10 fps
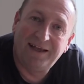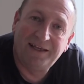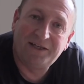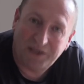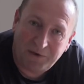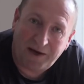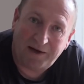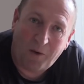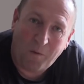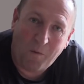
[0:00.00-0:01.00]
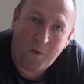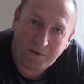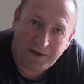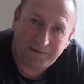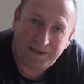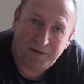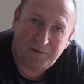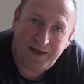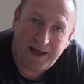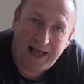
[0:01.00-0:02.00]
See you again on Wild Owl
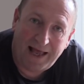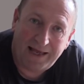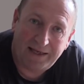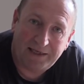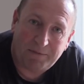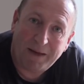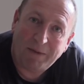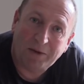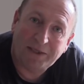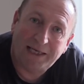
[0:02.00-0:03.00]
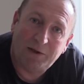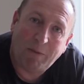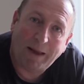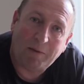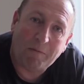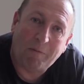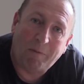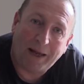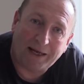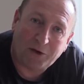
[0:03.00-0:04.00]
TV, and maybe I'll tell you about
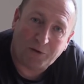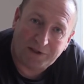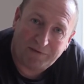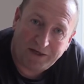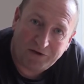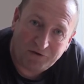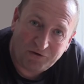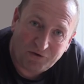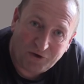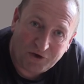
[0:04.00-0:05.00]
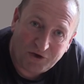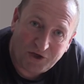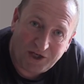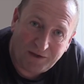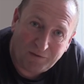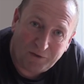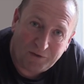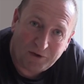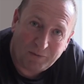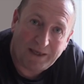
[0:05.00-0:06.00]
Bat Conservation Trust in the
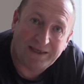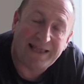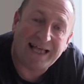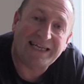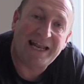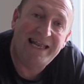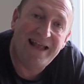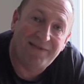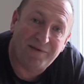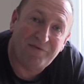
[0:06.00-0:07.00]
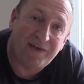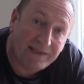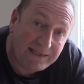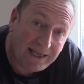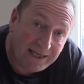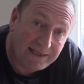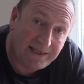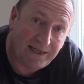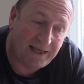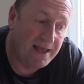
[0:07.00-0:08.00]
future because that's another
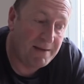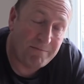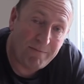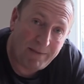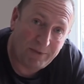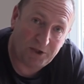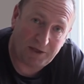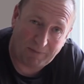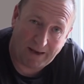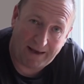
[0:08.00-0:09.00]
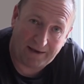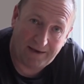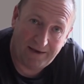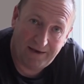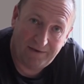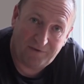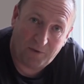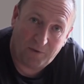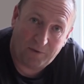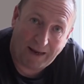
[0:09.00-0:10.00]
fantastic membership pack
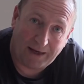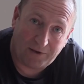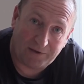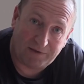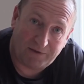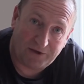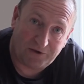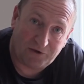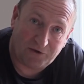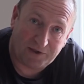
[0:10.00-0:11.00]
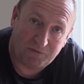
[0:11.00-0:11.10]
for the Bat Conservation Trust.